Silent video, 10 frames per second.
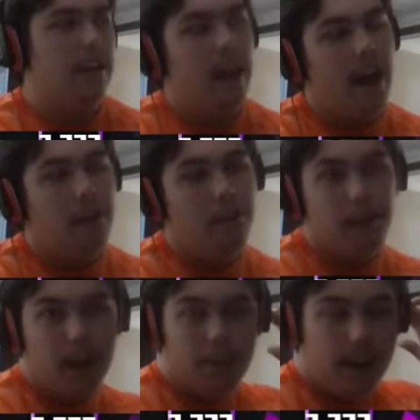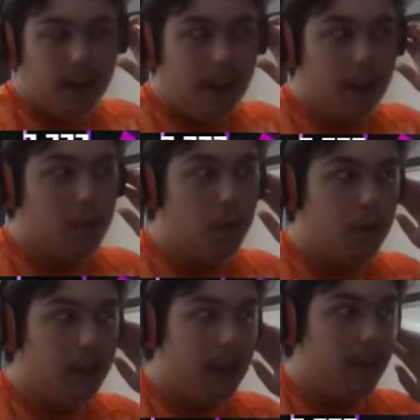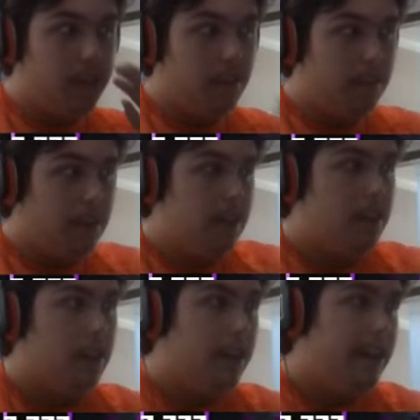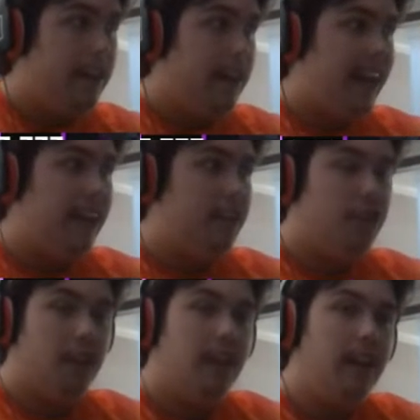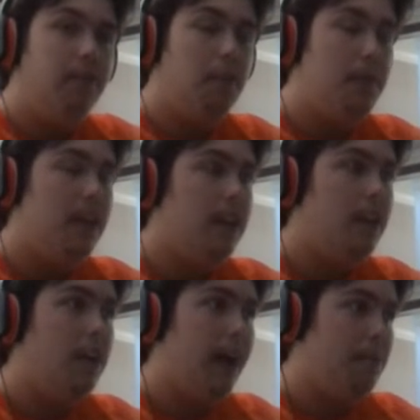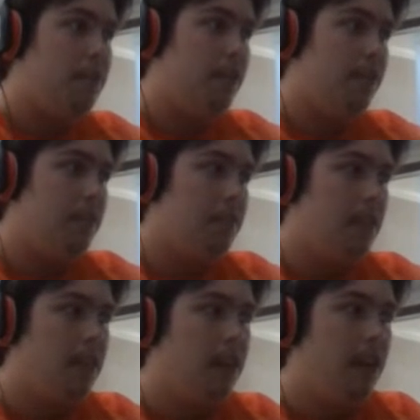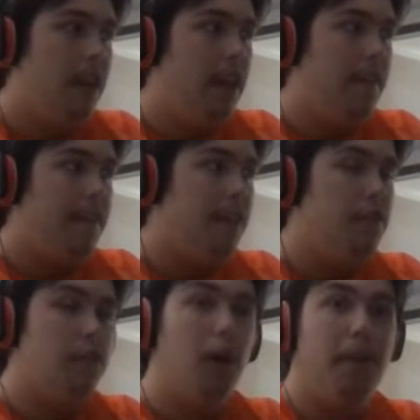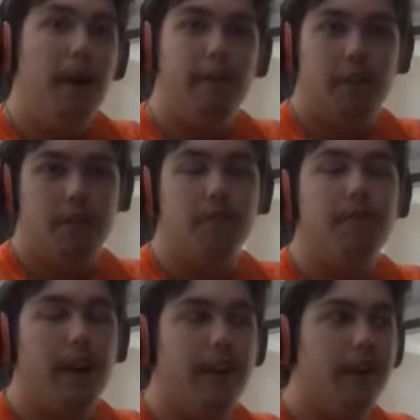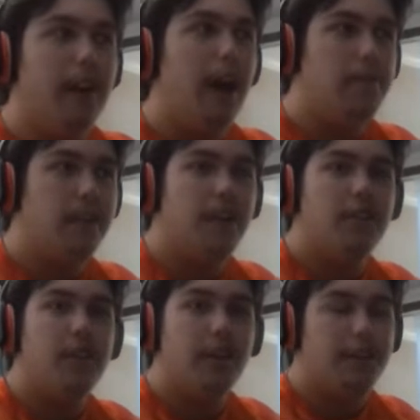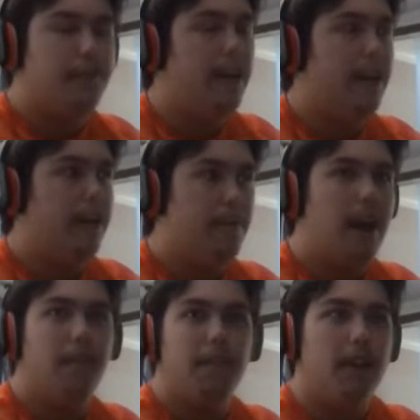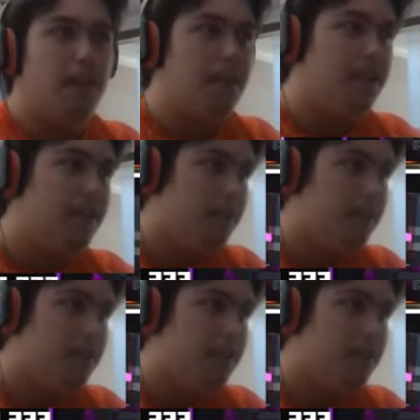I would recommend getting cooldown, and chilling would be a good option. Snowball was a very good option. It stuns very powerful enemies.